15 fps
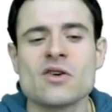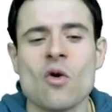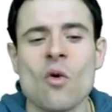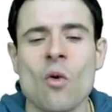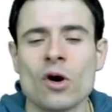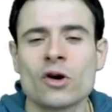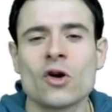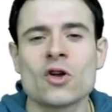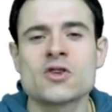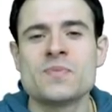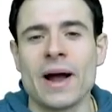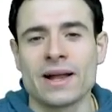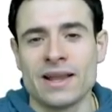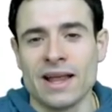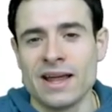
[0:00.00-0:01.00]
workers
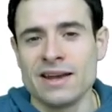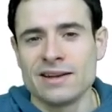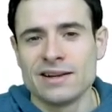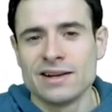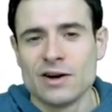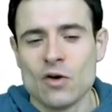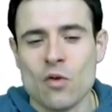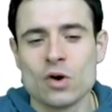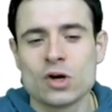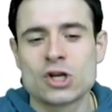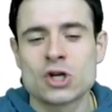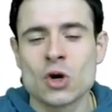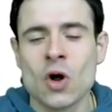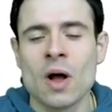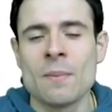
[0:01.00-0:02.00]
back then would
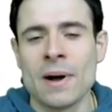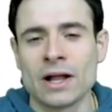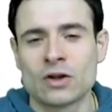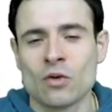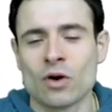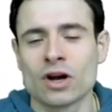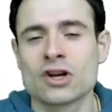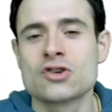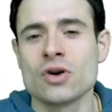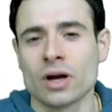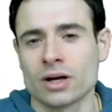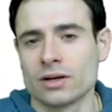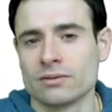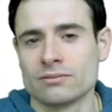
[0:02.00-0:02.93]
show up at work drunk.